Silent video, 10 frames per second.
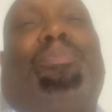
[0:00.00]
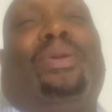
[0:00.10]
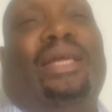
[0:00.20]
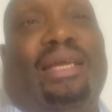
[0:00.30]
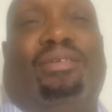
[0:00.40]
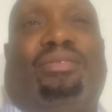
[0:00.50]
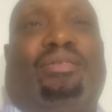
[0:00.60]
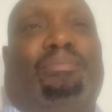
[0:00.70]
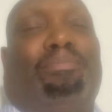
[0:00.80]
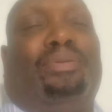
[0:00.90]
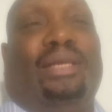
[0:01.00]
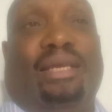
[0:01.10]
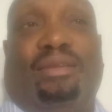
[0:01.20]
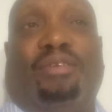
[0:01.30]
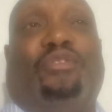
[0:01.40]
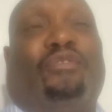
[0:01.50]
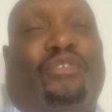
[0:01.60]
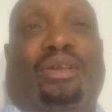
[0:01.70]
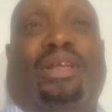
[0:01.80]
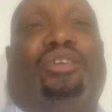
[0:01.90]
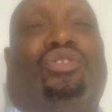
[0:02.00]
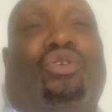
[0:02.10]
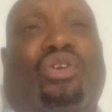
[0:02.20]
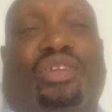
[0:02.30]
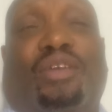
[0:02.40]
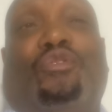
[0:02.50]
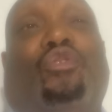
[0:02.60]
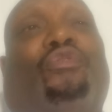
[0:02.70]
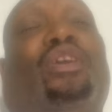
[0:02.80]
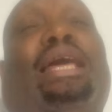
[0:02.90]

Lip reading: please, if you're feeling exhausted, if you feel